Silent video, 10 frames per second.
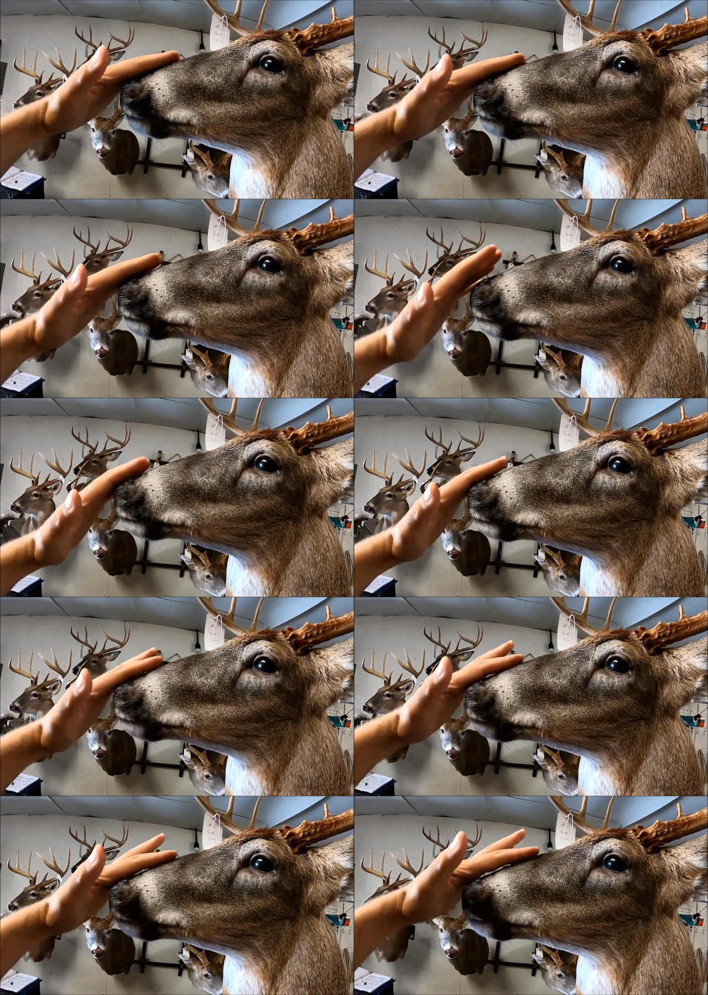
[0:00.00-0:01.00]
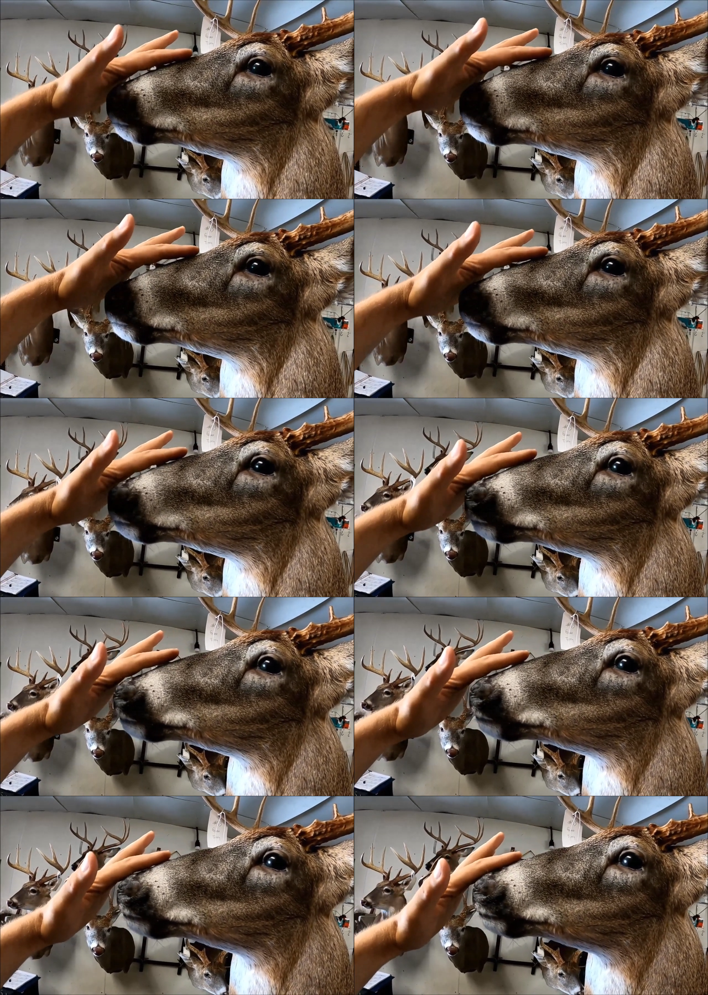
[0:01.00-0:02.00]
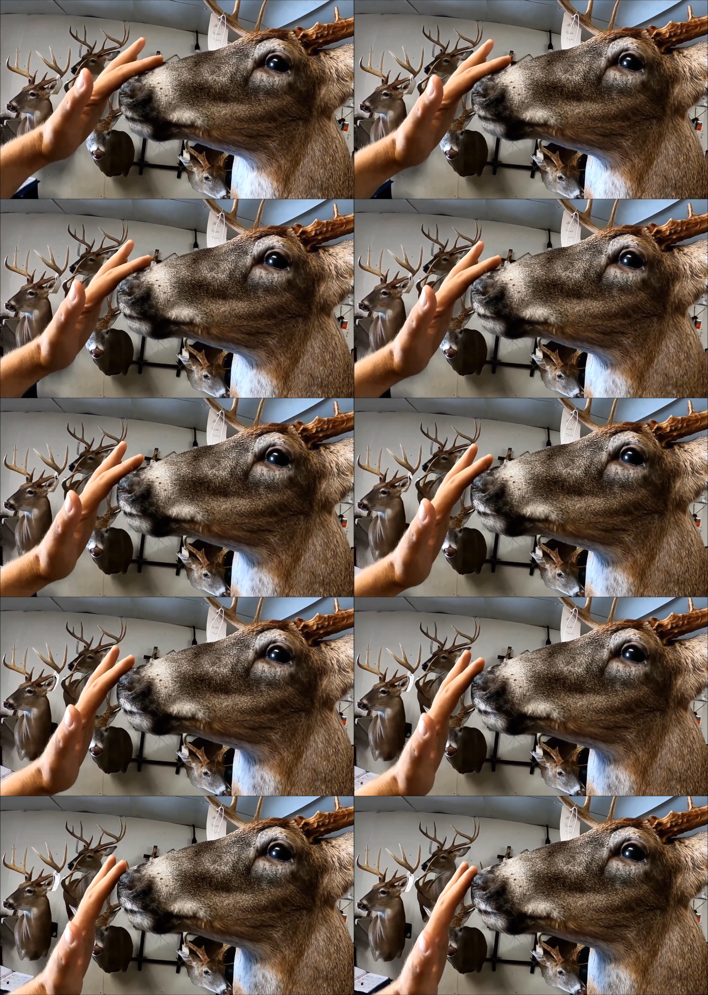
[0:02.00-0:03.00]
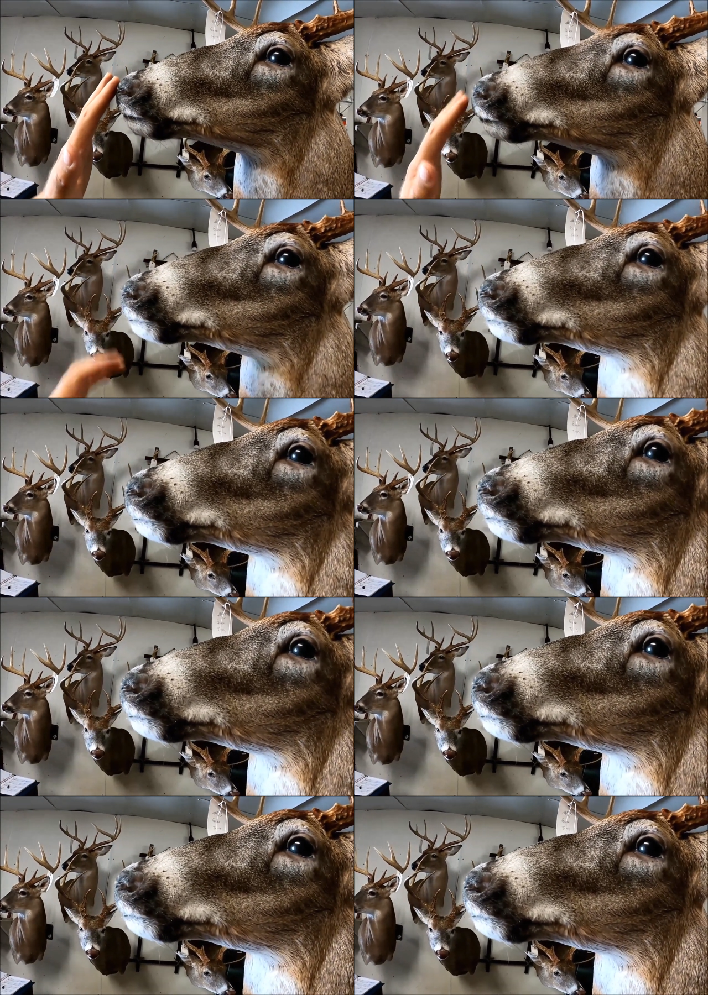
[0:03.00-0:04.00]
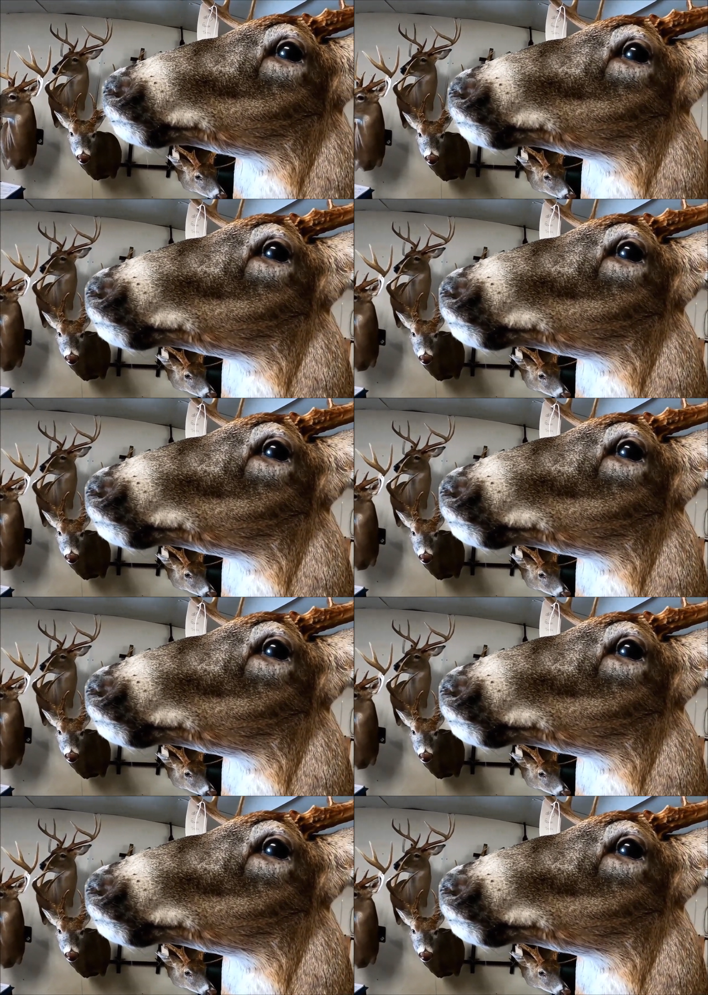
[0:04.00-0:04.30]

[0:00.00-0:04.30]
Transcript: (no speaker visible)